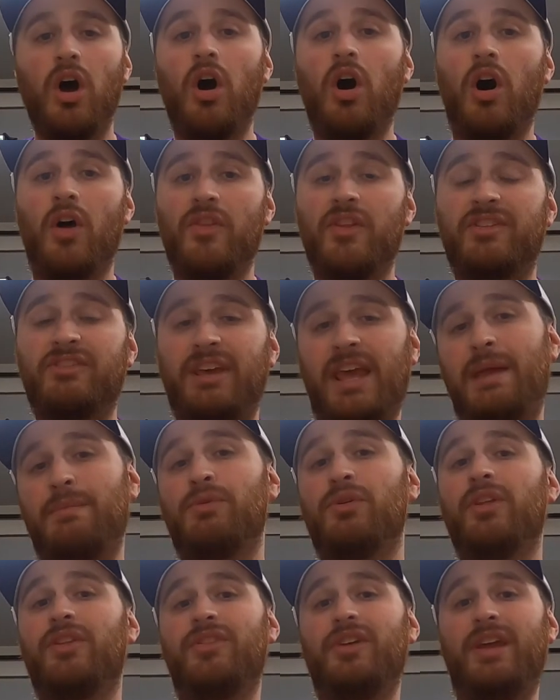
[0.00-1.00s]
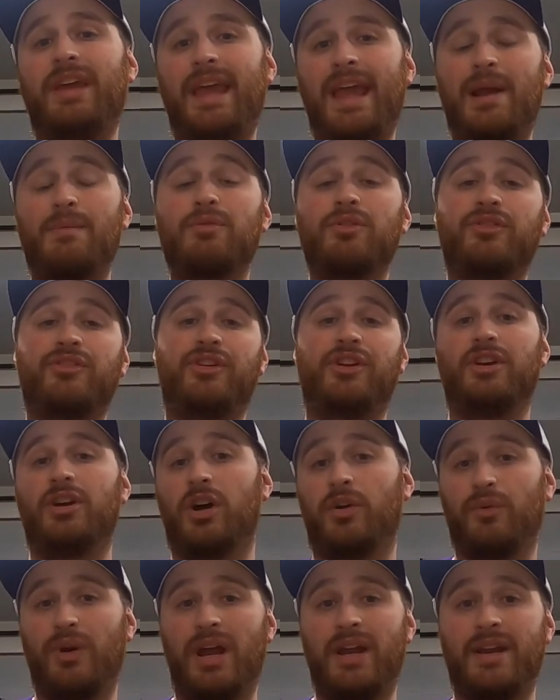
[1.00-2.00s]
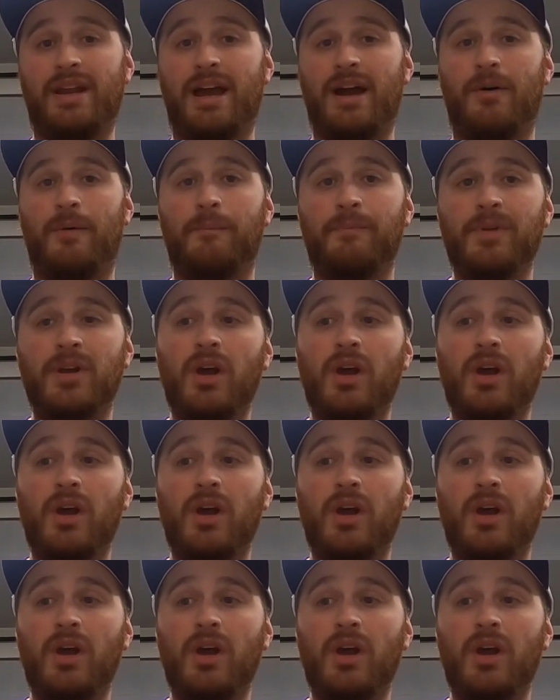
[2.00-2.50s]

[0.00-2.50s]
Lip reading: on the table that the camera is sitting on right now.